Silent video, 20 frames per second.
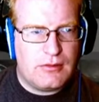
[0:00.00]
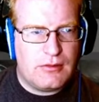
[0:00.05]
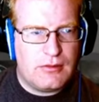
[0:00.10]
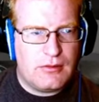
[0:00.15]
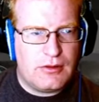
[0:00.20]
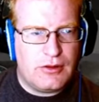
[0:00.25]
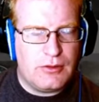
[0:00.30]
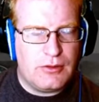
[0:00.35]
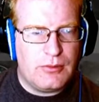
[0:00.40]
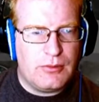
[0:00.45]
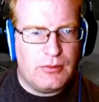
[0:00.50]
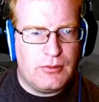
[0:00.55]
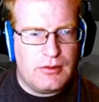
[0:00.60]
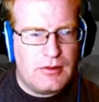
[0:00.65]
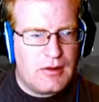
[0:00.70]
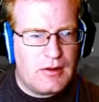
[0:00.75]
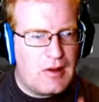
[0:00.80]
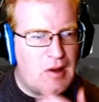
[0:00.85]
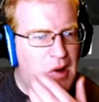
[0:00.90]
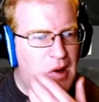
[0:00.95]
You.
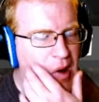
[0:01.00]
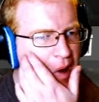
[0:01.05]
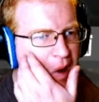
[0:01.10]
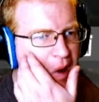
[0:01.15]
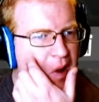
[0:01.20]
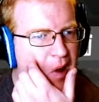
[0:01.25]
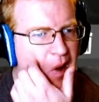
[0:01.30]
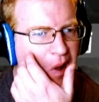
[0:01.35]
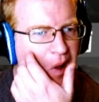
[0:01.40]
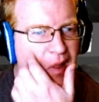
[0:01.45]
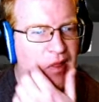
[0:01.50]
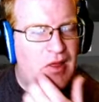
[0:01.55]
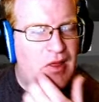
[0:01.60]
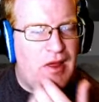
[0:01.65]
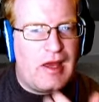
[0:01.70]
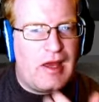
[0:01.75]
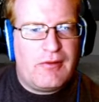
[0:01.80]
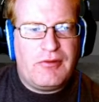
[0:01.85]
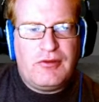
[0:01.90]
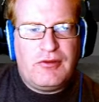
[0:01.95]
They
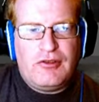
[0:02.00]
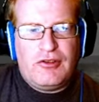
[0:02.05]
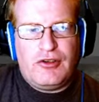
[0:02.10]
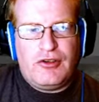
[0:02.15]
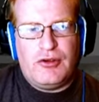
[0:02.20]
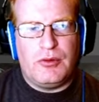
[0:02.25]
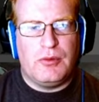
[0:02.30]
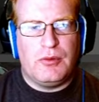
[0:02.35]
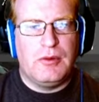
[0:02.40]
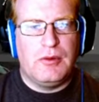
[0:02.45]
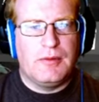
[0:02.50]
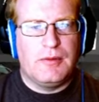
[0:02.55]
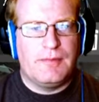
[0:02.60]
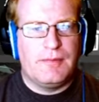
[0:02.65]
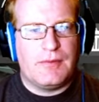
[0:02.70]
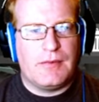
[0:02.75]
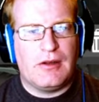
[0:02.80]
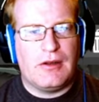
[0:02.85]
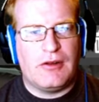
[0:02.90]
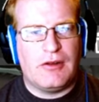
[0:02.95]
have two.
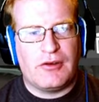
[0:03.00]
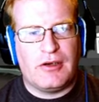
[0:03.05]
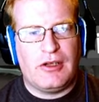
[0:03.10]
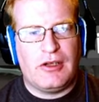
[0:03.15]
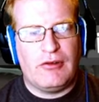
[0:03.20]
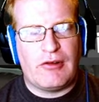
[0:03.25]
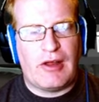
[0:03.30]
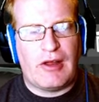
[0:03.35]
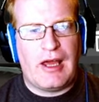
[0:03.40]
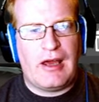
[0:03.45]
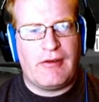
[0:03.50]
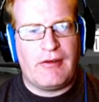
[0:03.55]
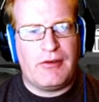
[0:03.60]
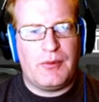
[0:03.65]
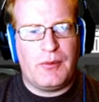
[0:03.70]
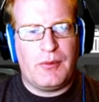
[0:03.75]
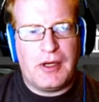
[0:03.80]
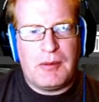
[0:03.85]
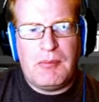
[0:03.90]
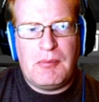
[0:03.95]
They're going to use a half of
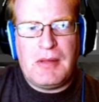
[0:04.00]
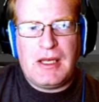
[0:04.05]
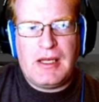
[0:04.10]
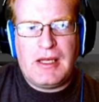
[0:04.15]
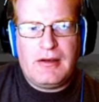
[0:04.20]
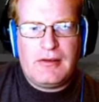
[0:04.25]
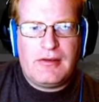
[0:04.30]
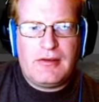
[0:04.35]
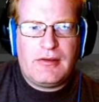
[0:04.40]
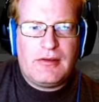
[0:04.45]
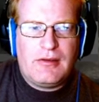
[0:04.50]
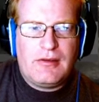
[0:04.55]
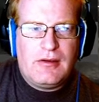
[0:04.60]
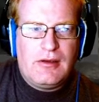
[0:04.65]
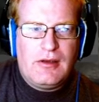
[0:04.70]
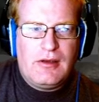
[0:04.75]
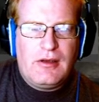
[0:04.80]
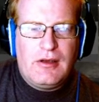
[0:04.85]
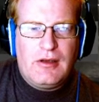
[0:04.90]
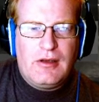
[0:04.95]
one a minute.
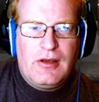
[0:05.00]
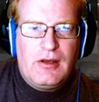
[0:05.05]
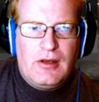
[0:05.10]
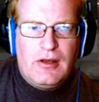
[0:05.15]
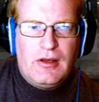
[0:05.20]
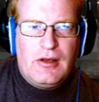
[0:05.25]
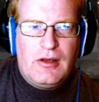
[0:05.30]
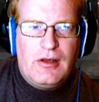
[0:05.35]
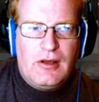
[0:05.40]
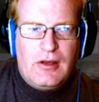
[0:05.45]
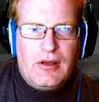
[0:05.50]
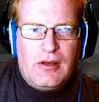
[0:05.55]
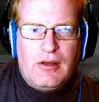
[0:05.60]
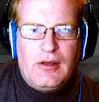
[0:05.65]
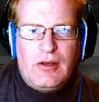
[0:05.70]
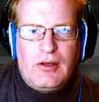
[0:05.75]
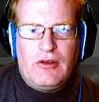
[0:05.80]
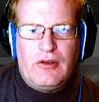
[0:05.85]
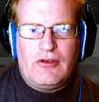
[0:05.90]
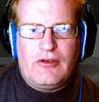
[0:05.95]

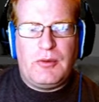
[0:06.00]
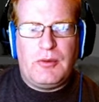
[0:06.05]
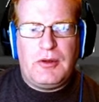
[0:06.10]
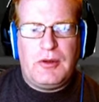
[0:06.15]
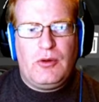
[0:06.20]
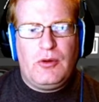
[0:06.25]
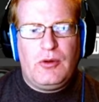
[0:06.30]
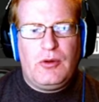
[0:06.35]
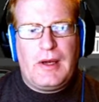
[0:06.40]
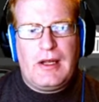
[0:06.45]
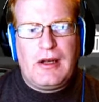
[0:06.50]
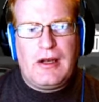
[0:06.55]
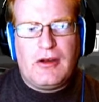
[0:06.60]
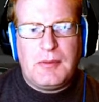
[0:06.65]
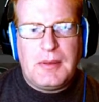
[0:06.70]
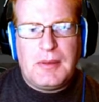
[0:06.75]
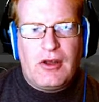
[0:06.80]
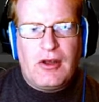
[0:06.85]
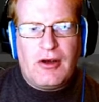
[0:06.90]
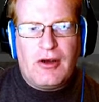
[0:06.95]
So we could wait a little
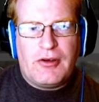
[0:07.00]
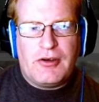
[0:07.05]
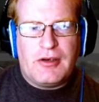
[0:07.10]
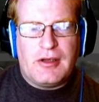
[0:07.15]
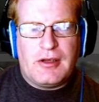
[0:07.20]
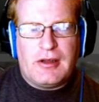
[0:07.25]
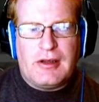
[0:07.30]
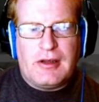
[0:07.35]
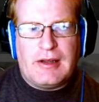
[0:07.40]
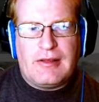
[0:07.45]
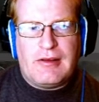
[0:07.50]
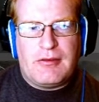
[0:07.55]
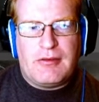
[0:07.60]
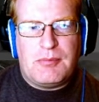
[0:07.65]
bit longer to let this